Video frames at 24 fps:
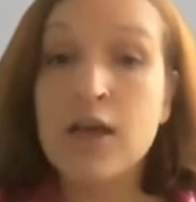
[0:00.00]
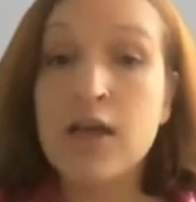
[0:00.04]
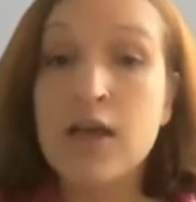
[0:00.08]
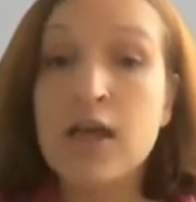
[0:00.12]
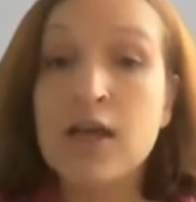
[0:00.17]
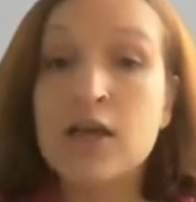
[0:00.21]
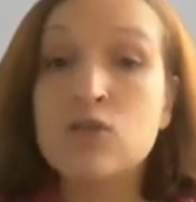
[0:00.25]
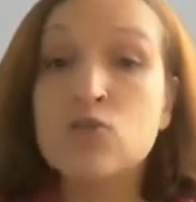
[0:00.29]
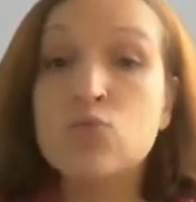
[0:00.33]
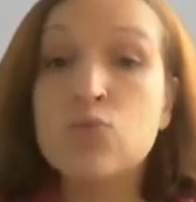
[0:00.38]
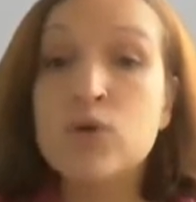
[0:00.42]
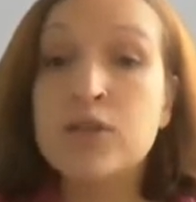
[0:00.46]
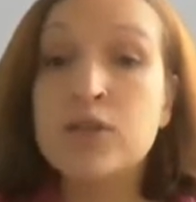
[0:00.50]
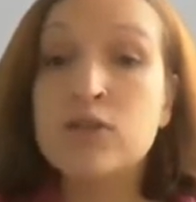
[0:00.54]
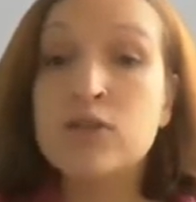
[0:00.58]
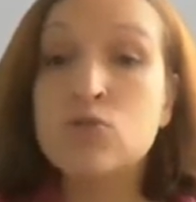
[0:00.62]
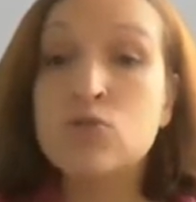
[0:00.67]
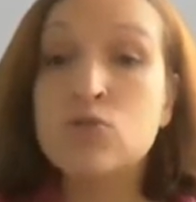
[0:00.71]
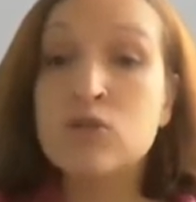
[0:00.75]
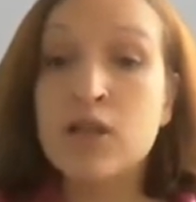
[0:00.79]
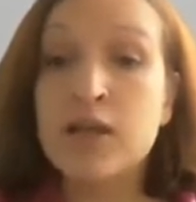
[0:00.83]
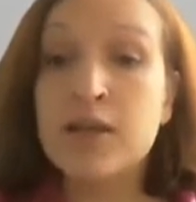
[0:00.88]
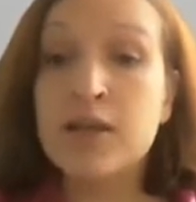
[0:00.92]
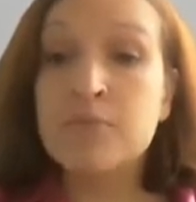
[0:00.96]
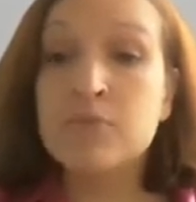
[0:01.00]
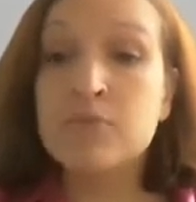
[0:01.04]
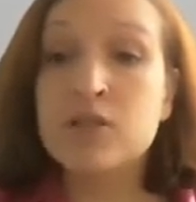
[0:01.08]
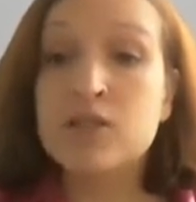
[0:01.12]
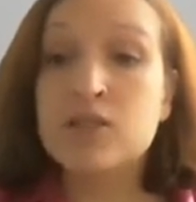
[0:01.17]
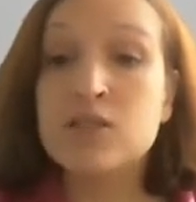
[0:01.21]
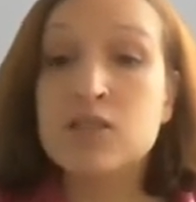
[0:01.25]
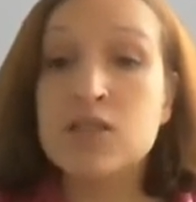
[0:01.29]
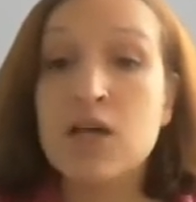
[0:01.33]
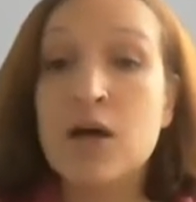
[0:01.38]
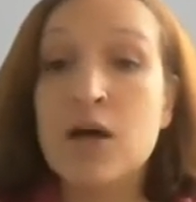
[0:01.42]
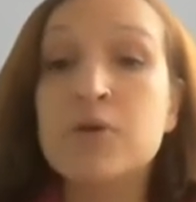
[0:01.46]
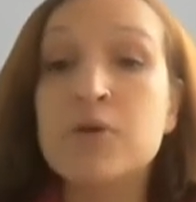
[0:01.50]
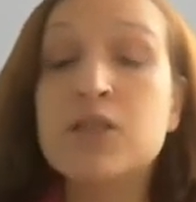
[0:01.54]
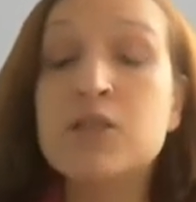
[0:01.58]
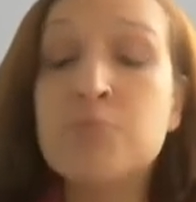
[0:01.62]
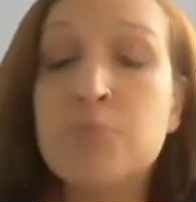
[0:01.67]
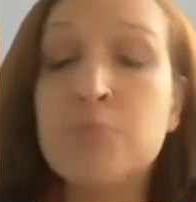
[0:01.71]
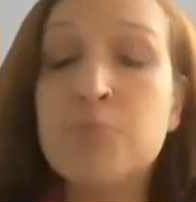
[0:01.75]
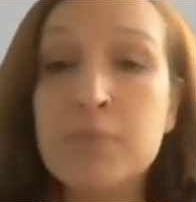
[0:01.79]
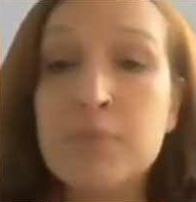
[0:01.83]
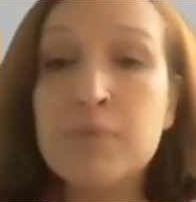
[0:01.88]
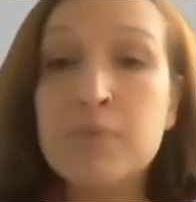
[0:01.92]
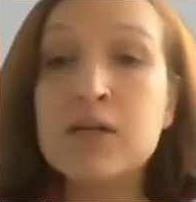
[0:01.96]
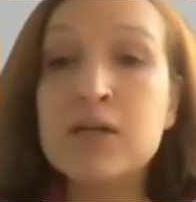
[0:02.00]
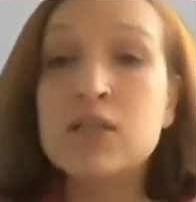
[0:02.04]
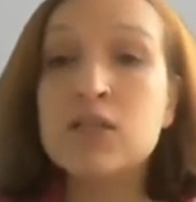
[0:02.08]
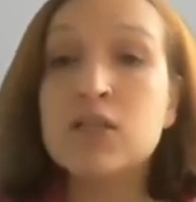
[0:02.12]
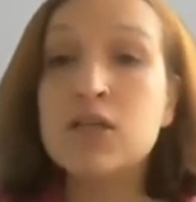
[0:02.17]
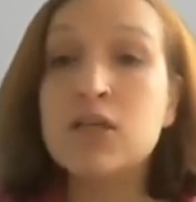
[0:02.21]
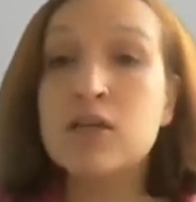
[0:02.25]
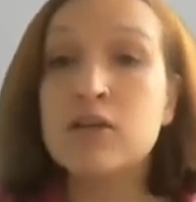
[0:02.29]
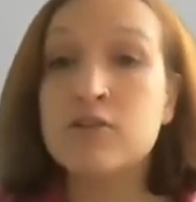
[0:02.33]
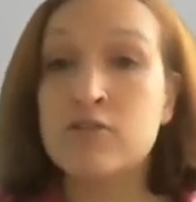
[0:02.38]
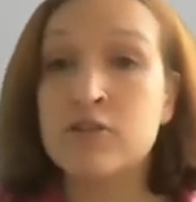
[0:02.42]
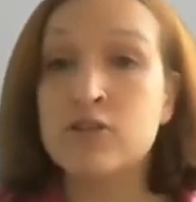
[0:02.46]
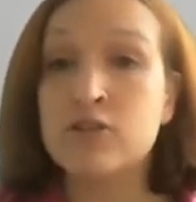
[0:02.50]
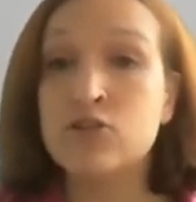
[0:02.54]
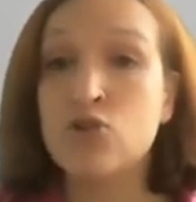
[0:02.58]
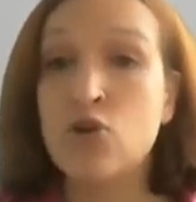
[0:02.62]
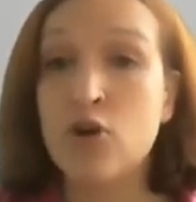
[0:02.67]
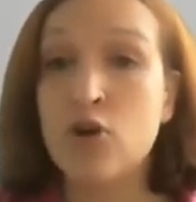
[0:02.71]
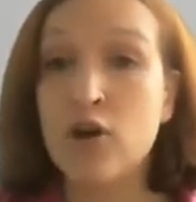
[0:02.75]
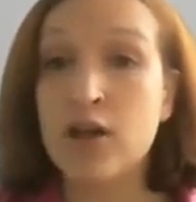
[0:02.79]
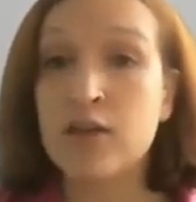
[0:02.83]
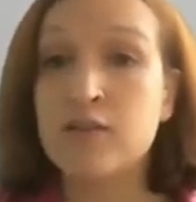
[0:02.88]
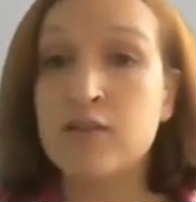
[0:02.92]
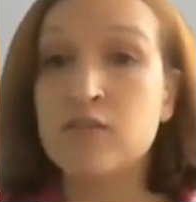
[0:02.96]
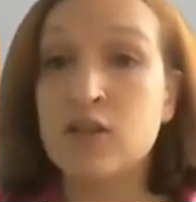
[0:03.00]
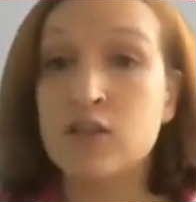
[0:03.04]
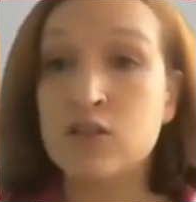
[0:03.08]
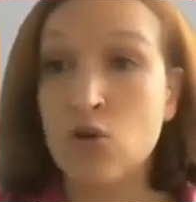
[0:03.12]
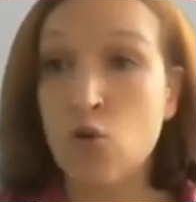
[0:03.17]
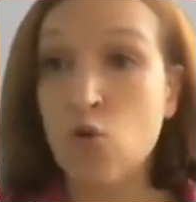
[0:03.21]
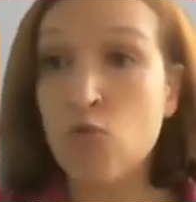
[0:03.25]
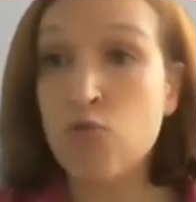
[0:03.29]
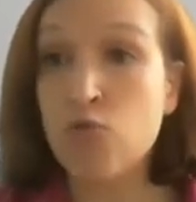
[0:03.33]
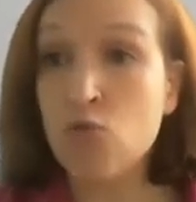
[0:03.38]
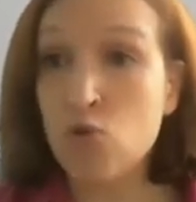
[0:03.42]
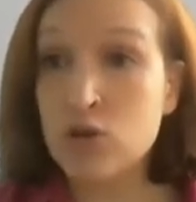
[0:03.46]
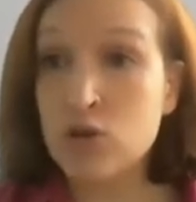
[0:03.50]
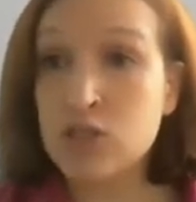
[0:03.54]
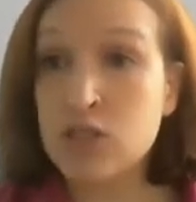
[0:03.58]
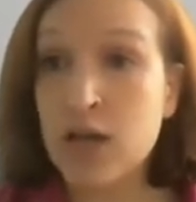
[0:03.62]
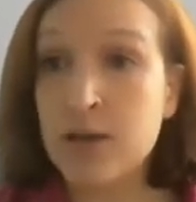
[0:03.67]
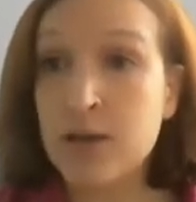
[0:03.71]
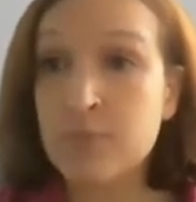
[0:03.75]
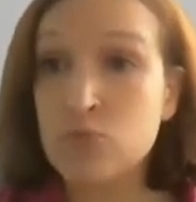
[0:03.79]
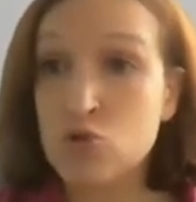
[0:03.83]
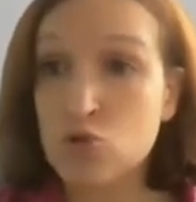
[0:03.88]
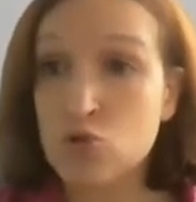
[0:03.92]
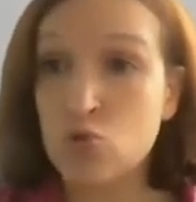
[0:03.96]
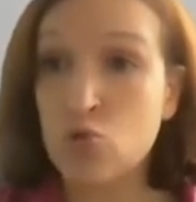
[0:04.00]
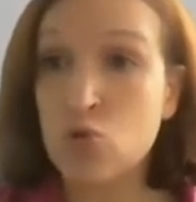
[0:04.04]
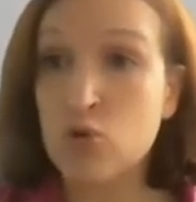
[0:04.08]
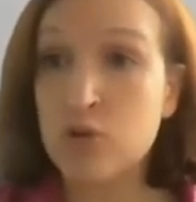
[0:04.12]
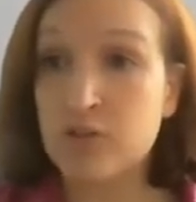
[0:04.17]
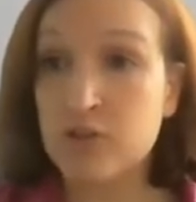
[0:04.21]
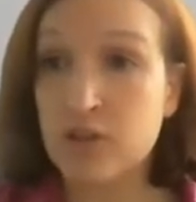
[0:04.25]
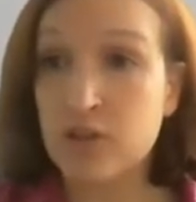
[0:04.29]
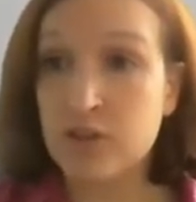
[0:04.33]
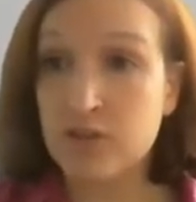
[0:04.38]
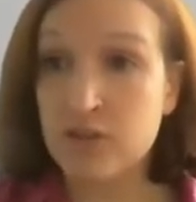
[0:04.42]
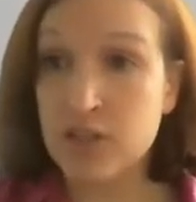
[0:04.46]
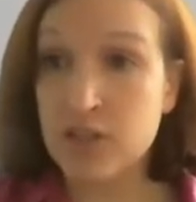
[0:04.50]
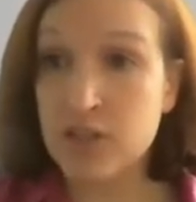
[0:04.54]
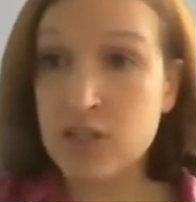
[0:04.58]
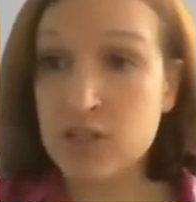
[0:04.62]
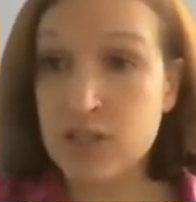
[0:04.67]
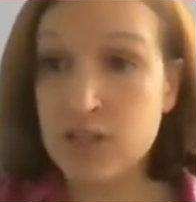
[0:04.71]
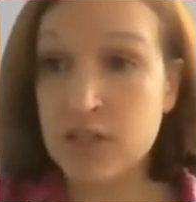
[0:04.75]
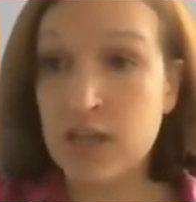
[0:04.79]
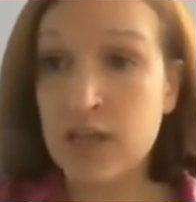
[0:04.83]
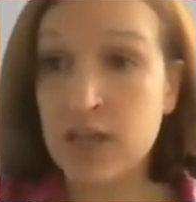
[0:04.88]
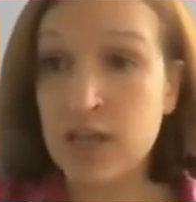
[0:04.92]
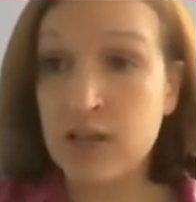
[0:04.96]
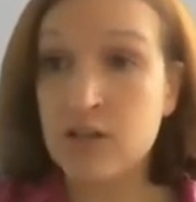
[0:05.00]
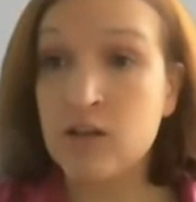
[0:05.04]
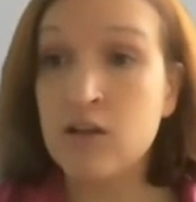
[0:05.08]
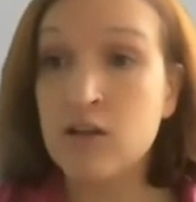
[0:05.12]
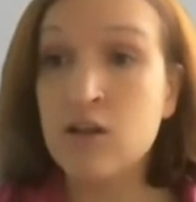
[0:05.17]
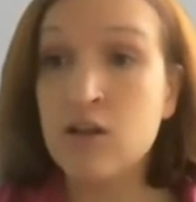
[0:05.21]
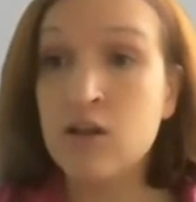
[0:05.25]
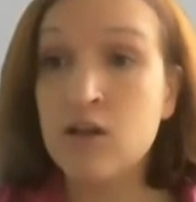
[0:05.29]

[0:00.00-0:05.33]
And when you claim that it may be clear in your head that, of course, I'm sure that this thing